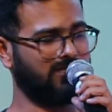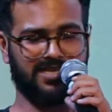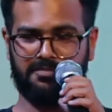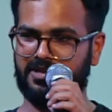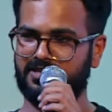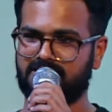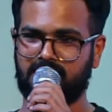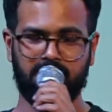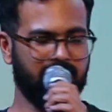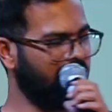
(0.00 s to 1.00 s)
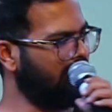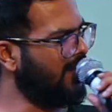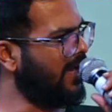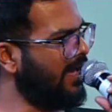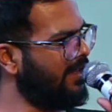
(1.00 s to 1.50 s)
separates them.
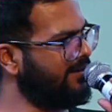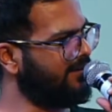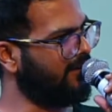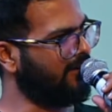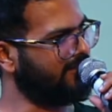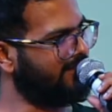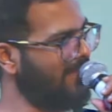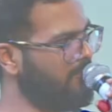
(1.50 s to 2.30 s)
And then we